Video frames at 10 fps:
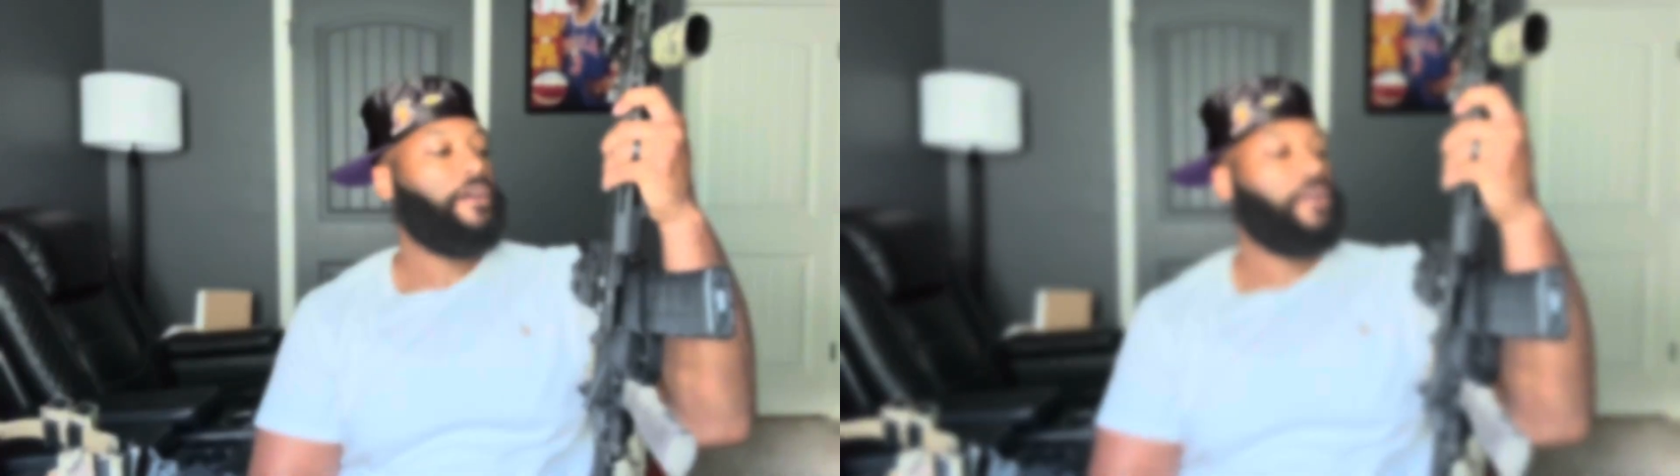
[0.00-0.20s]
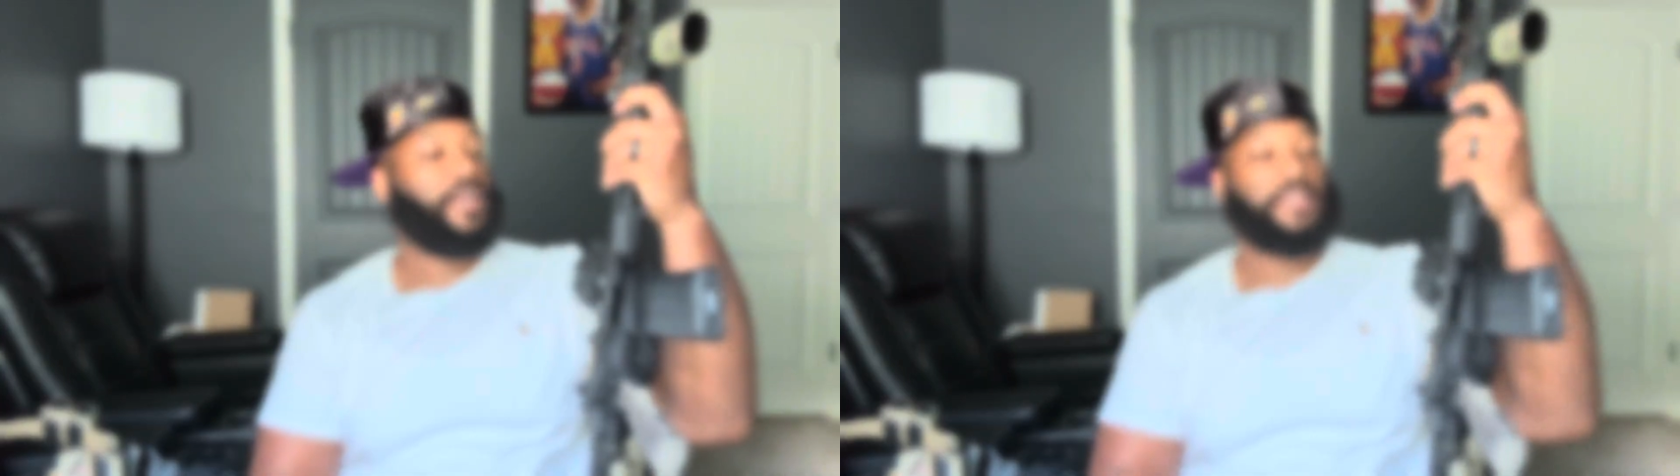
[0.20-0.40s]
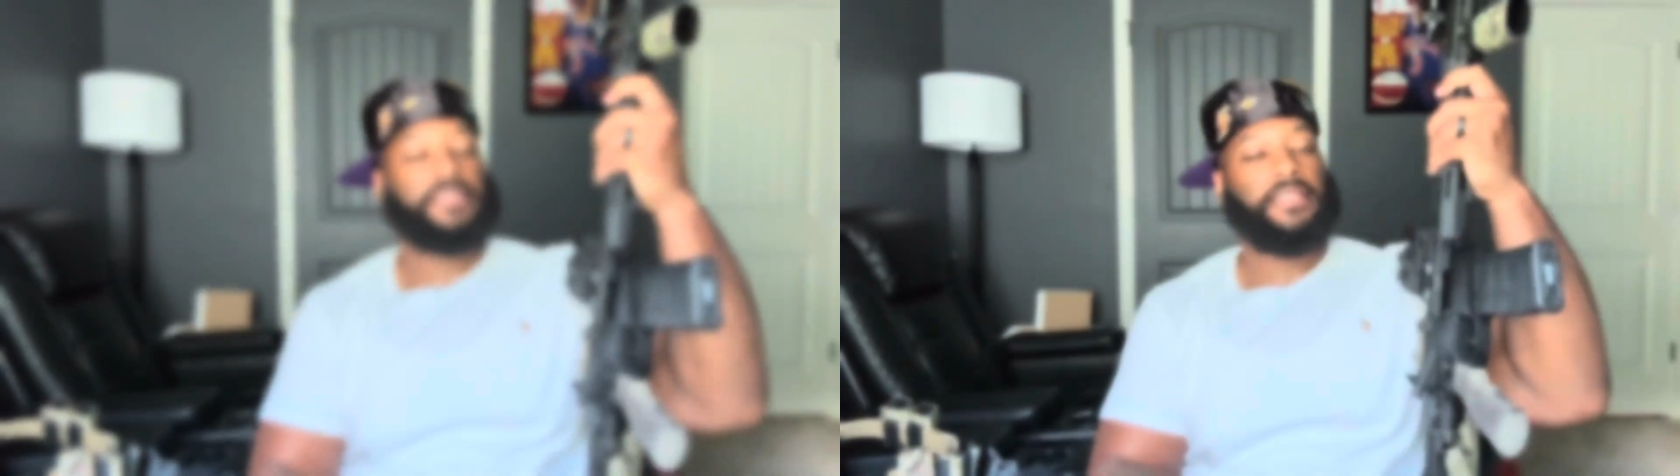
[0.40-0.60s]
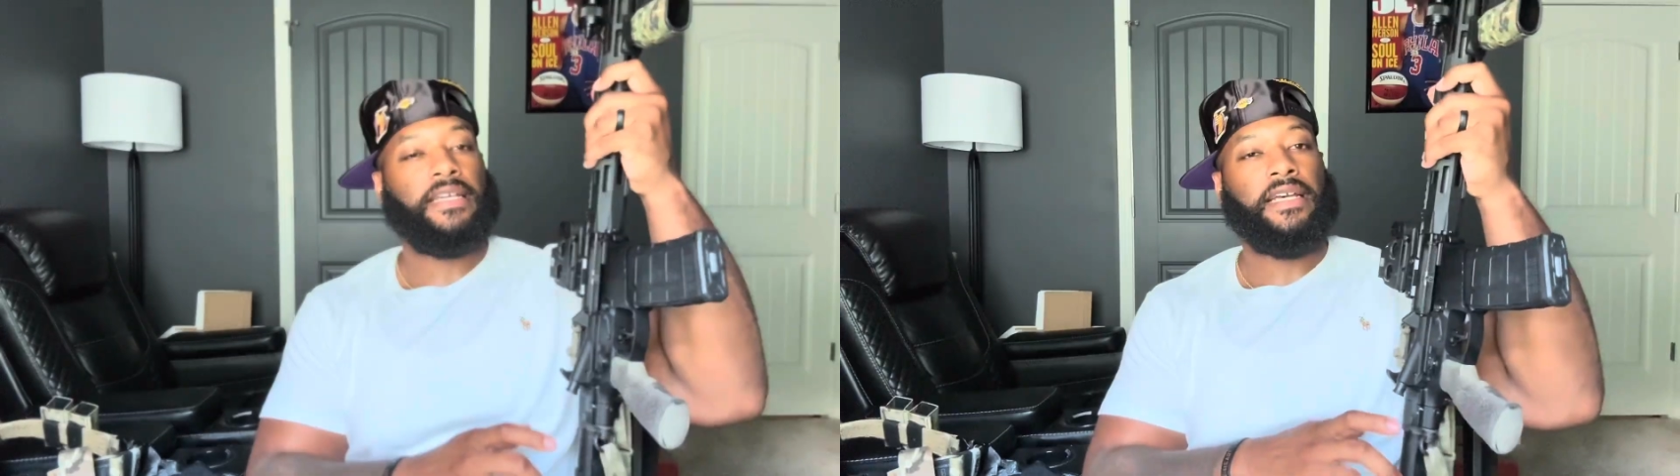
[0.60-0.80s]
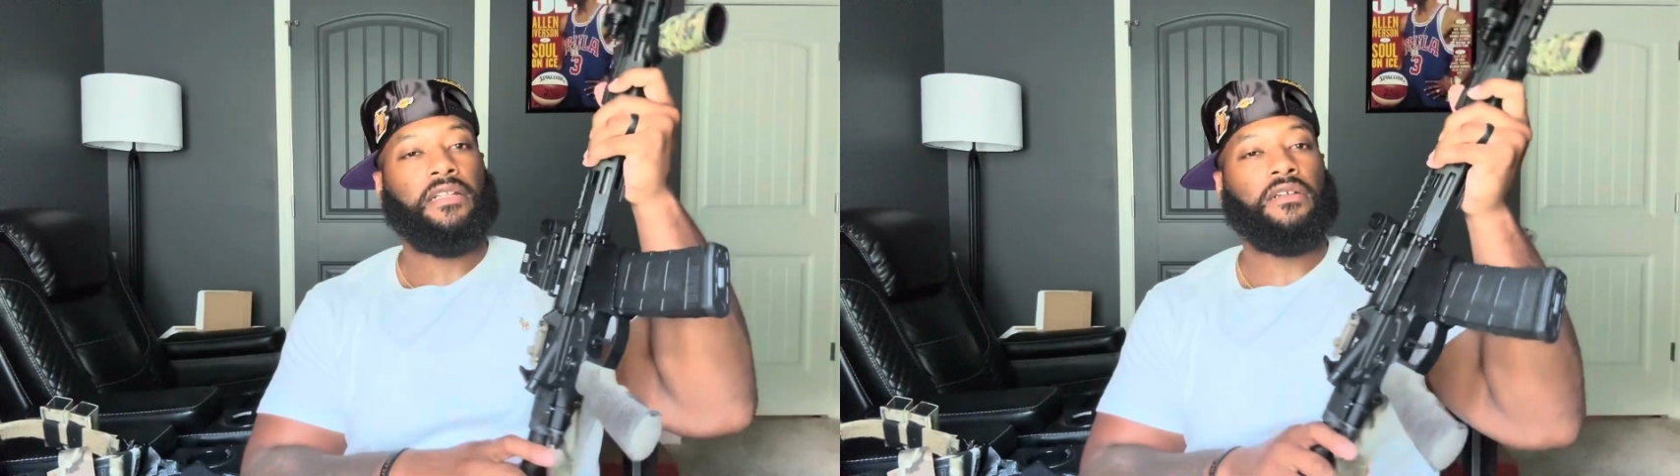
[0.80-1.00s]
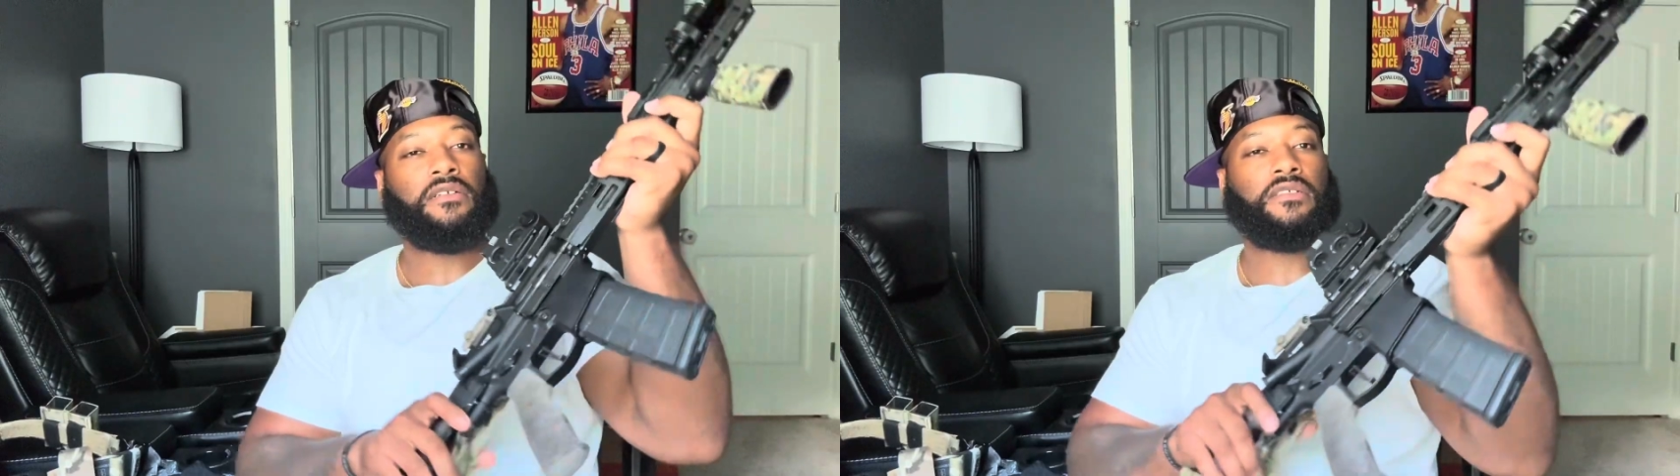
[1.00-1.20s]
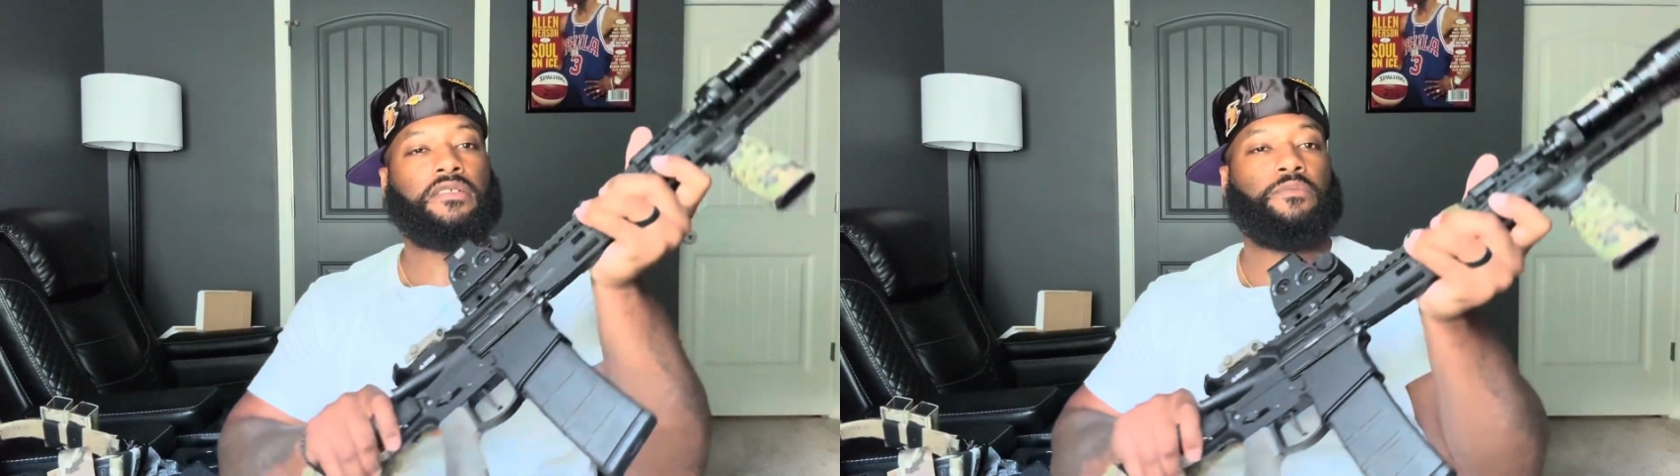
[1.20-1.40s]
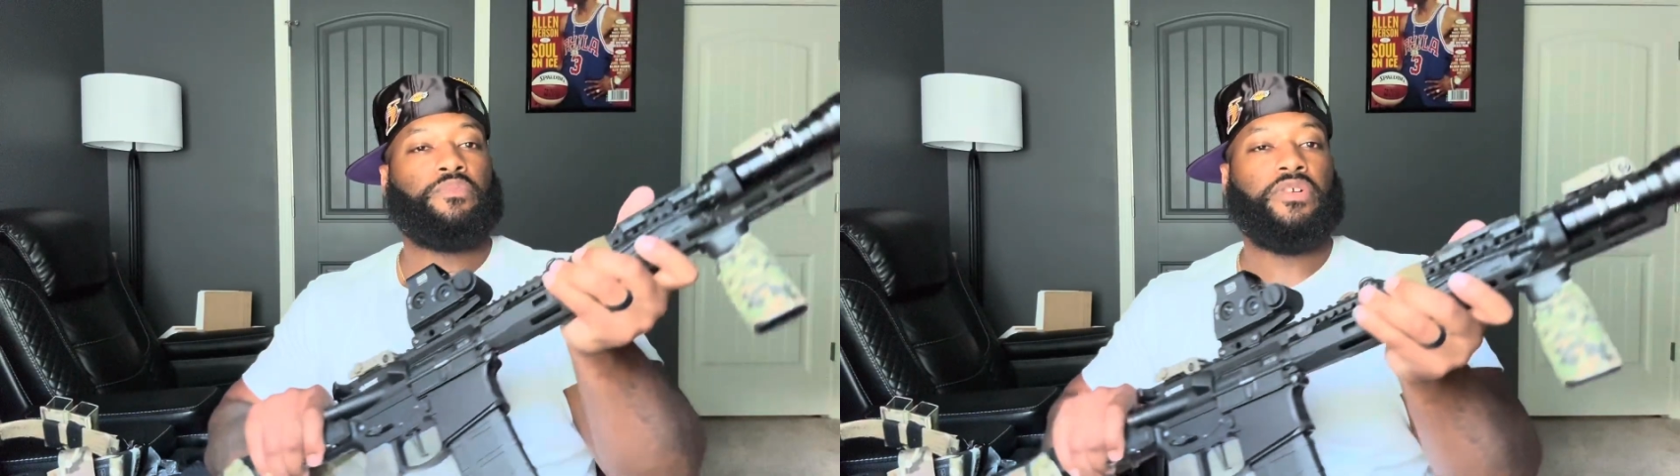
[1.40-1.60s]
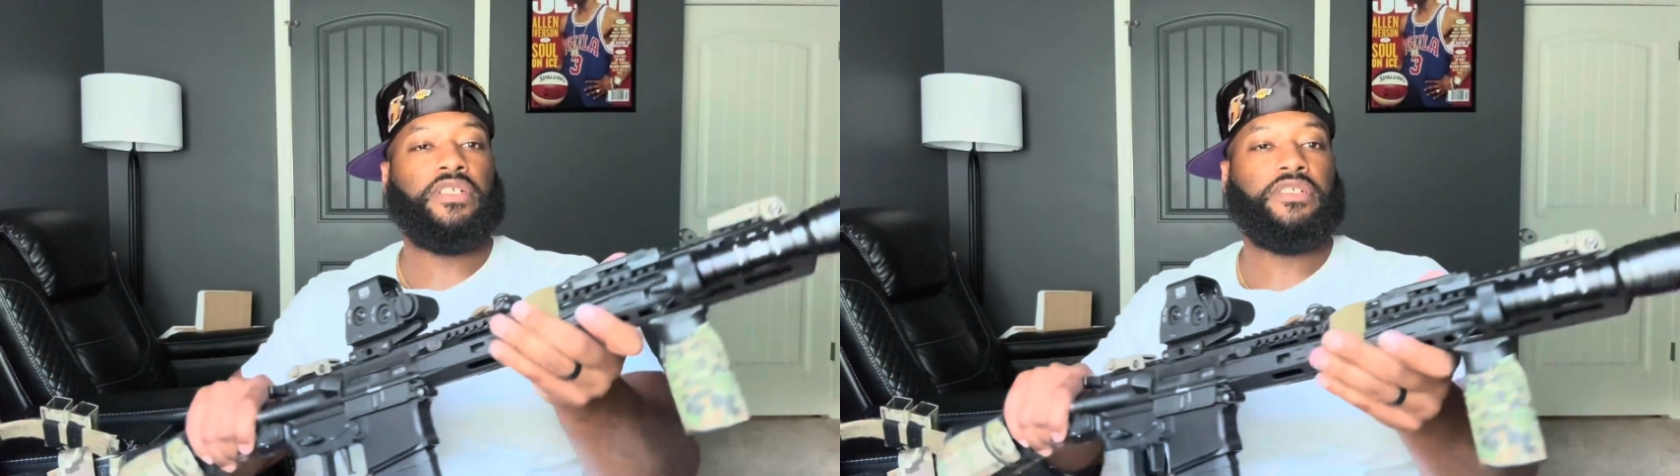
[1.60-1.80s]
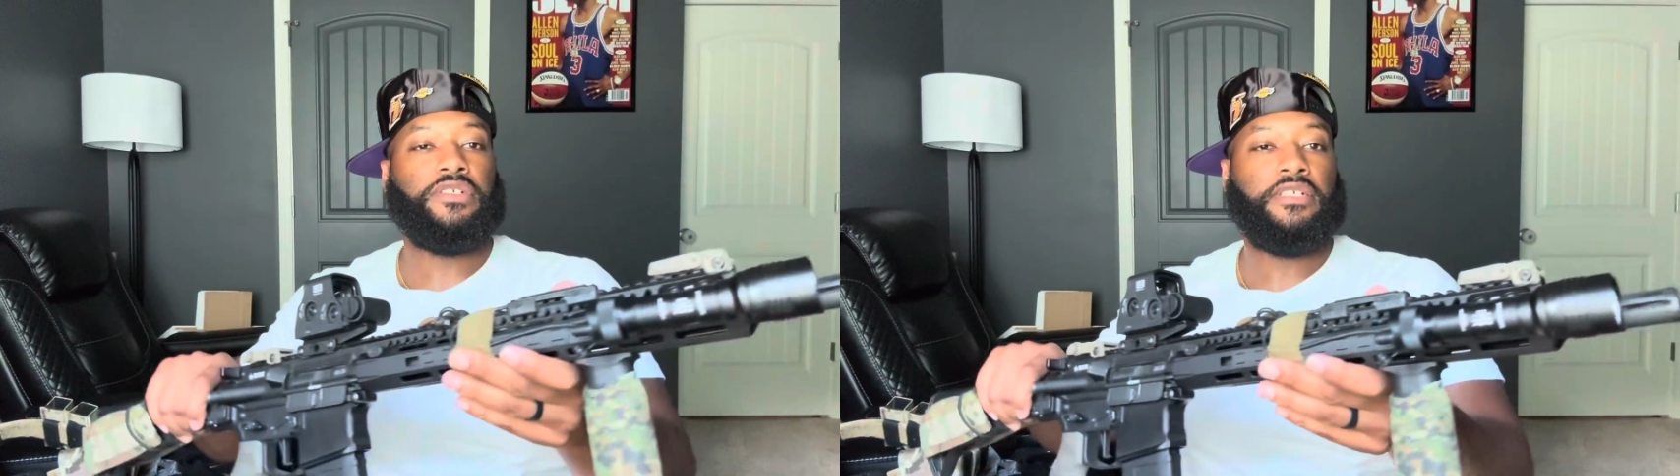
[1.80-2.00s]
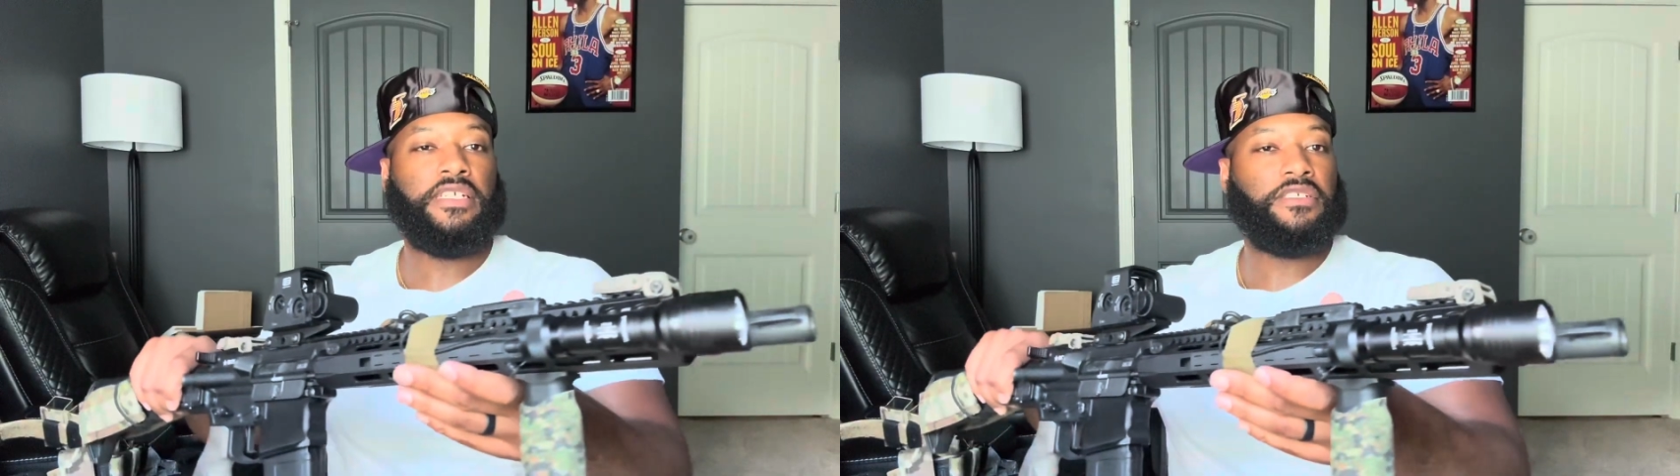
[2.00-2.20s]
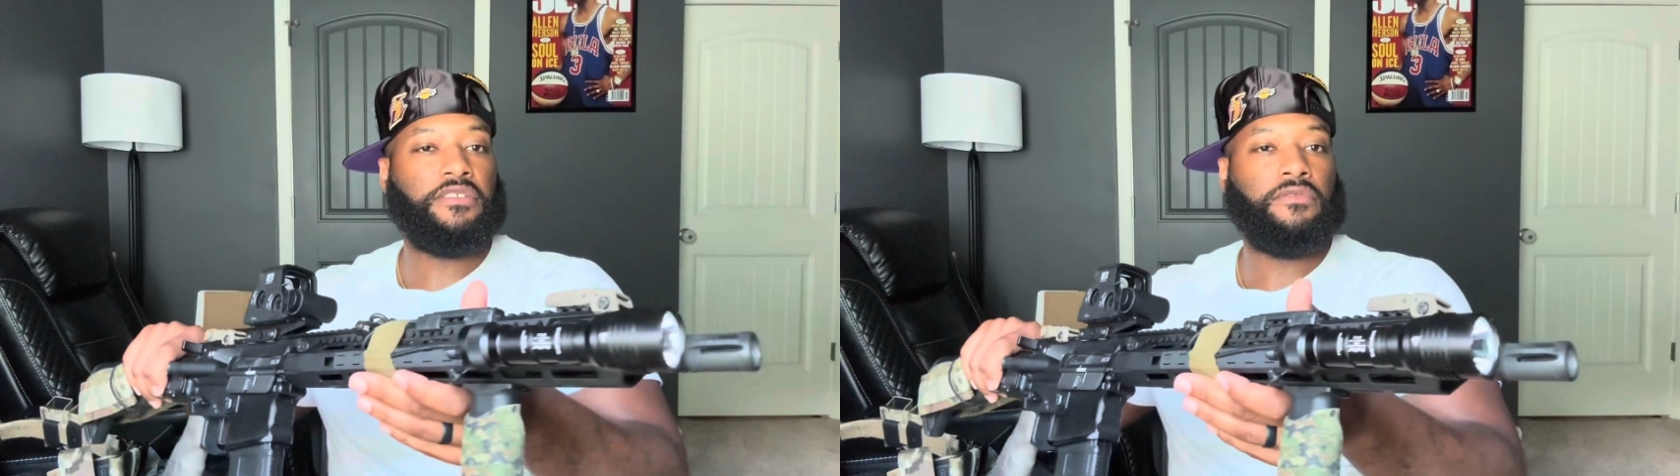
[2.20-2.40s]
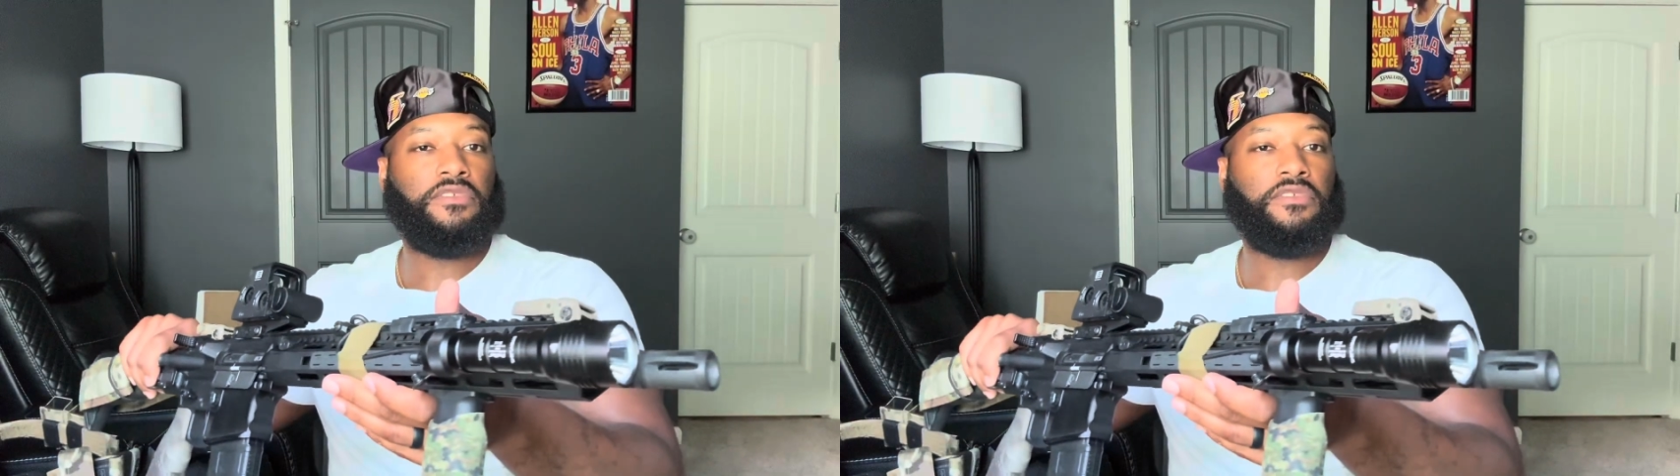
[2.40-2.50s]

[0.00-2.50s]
And like I said, it looks pretty traditional,